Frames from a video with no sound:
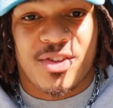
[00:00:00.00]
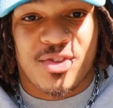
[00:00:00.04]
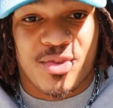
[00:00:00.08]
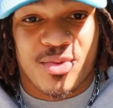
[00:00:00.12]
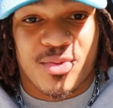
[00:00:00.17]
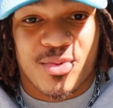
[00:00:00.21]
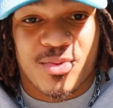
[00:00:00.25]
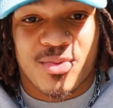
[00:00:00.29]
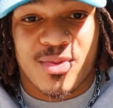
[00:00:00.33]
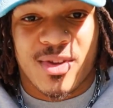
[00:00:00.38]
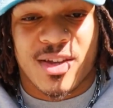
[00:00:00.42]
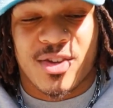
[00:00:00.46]

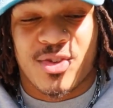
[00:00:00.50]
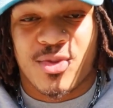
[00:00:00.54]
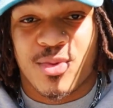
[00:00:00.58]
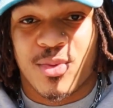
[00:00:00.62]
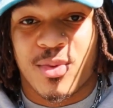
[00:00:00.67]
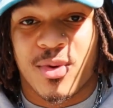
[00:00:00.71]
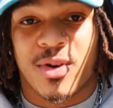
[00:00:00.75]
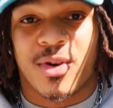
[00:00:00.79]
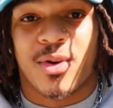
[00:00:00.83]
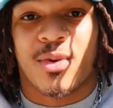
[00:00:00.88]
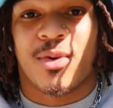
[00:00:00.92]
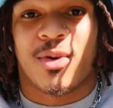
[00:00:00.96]
you
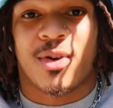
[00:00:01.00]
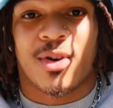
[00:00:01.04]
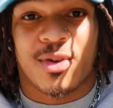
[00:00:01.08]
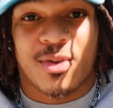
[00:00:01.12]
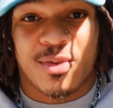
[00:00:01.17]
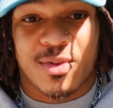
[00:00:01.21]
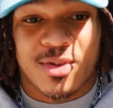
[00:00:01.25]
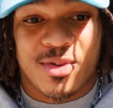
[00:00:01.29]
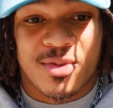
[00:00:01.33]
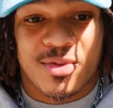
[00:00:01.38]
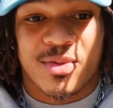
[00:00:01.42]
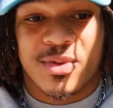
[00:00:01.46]
want to order,
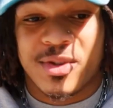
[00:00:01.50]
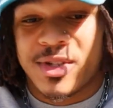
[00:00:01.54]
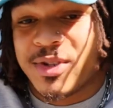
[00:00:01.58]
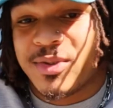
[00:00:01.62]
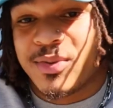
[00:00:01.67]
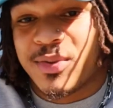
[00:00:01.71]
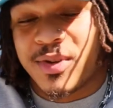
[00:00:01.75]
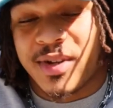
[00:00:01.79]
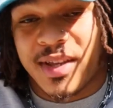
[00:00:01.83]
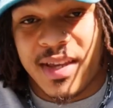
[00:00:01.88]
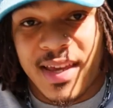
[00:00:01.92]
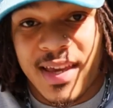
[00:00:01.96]
which you
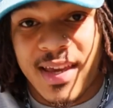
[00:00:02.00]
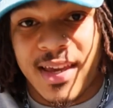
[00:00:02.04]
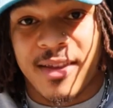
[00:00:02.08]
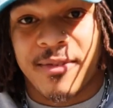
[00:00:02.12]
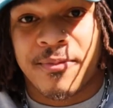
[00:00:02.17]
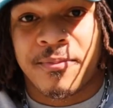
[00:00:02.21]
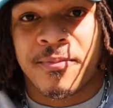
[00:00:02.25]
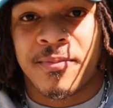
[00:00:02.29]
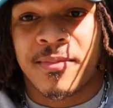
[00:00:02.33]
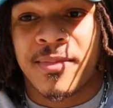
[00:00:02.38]
want to get?